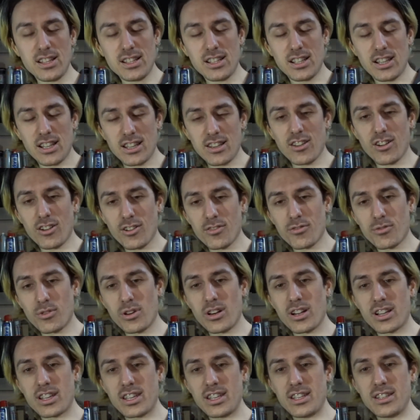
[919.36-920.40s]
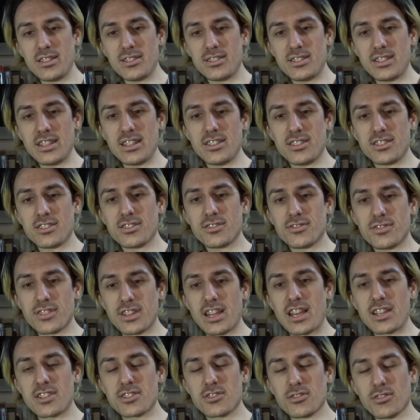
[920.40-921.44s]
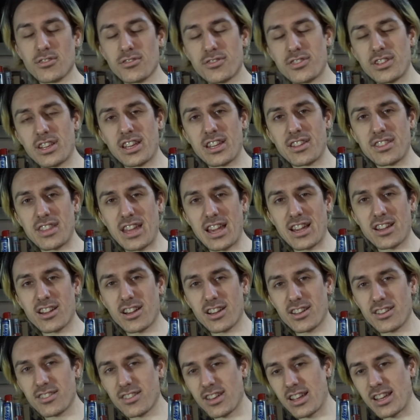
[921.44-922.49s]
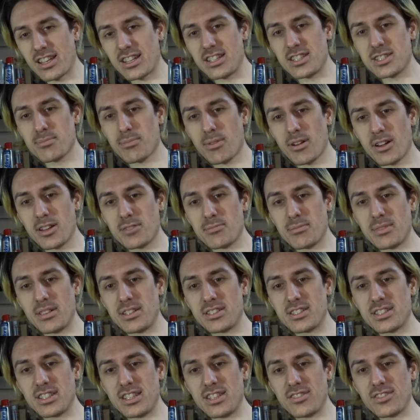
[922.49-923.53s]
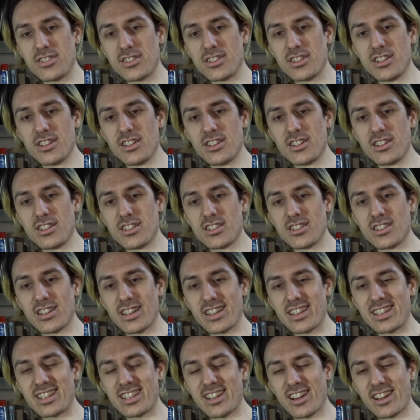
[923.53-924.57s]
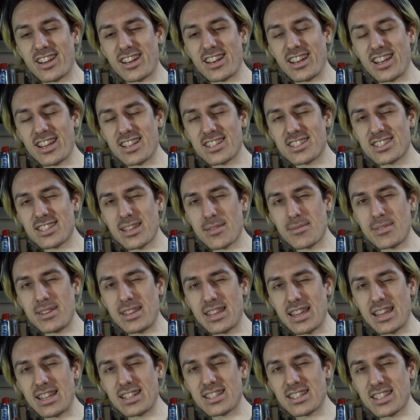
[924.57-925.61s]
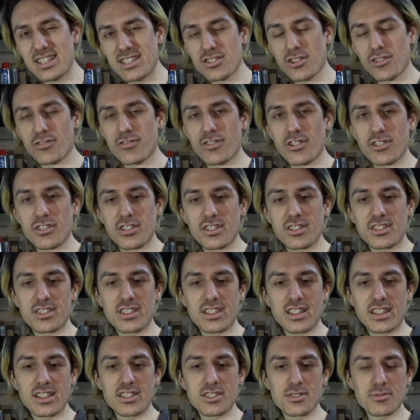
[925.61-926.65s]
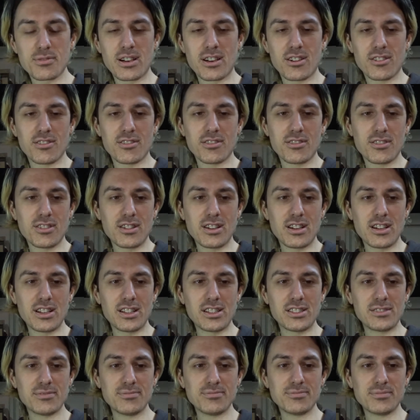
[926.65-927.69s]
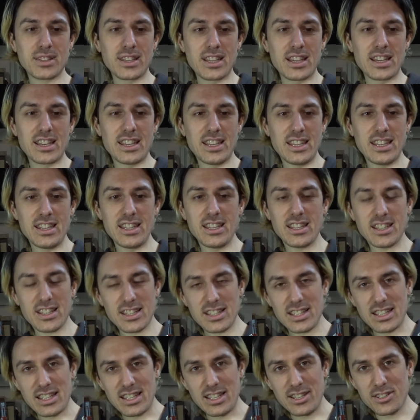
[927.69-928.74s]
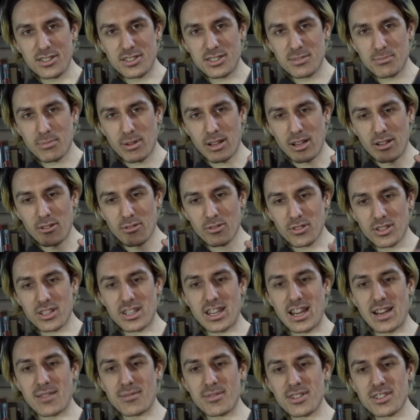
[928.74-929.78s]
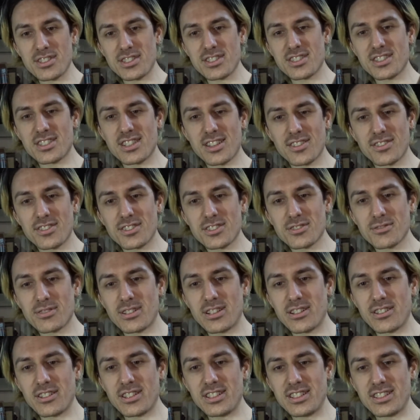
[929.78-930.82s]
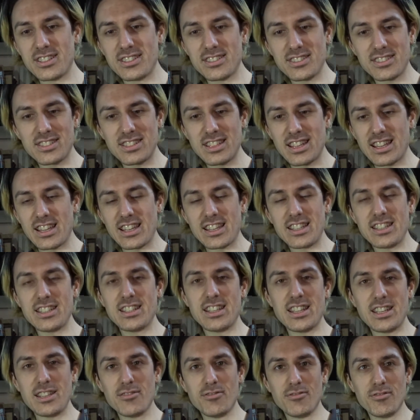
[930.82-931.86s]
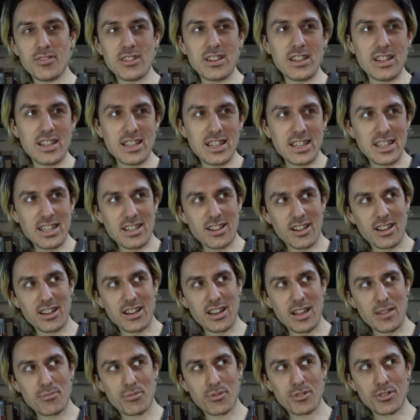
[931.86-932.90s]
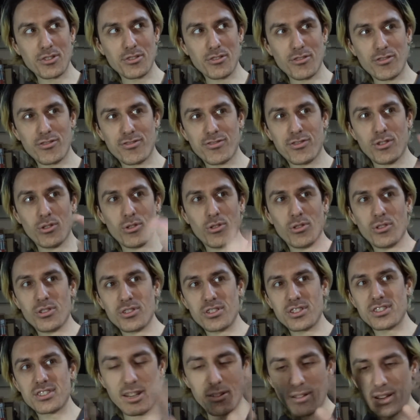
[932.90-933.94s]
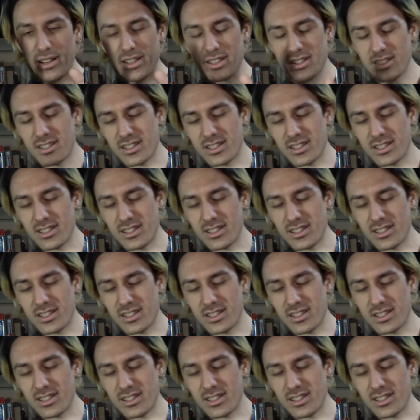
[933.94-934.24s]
lot of work he did for that sort of thing, and that kind of like inspired me to even like kind of like semi get into this off-roading thing as well. But yeah, he used to buy all the cameras and stuff as well. He kind of like brought it all forward. And anyway,